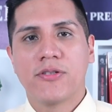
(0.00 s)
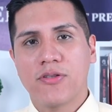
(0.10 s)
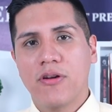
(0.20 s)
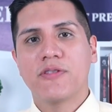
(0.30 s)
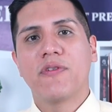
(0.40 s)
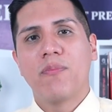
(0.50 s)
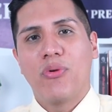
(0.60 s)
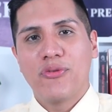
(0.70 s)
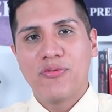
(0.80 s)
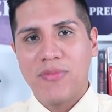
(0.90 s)
So it's very
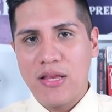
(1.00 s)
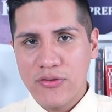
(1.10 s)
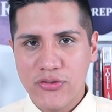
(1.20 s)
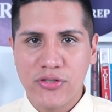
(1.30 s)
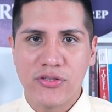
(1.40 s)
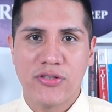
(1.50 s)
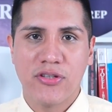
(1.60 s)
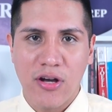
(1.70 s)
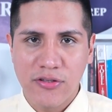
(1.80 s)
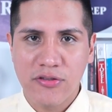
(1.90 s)
important to manage this
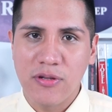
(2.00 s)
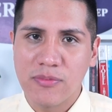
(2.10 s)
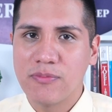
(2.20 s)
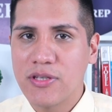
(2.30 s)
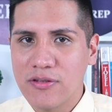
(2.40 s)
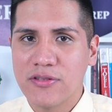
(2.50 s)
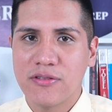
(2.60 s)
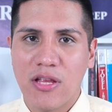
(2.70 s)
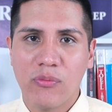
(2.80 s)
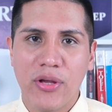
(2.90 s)
concept because
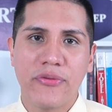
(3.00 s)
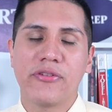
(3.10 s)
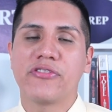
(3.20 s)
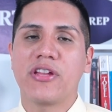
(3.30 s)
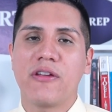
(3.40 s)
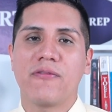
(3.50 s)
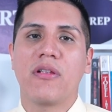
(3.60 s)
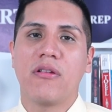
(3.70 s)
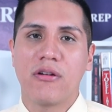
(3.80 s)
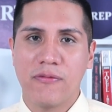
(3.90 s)
in that way you'll save
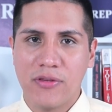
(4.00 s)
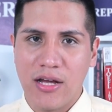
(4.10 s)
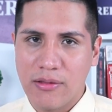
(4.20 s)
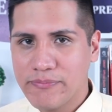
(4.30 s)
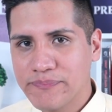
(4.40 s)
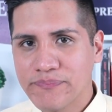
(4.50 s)
a lot of time.